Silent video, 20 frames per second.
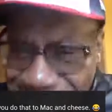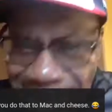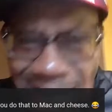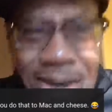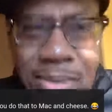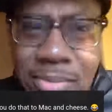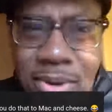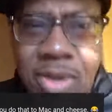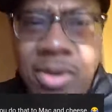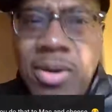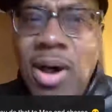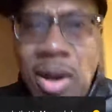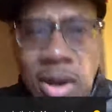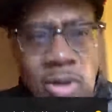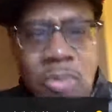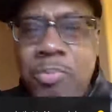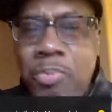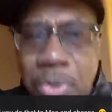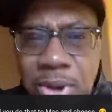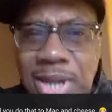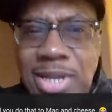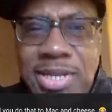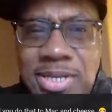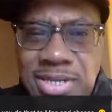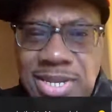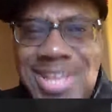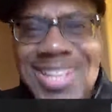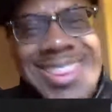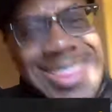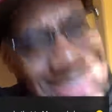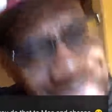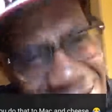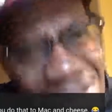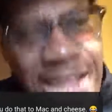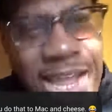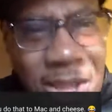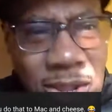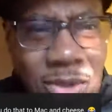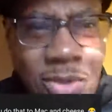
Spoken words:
let him know Uncle Preach said thank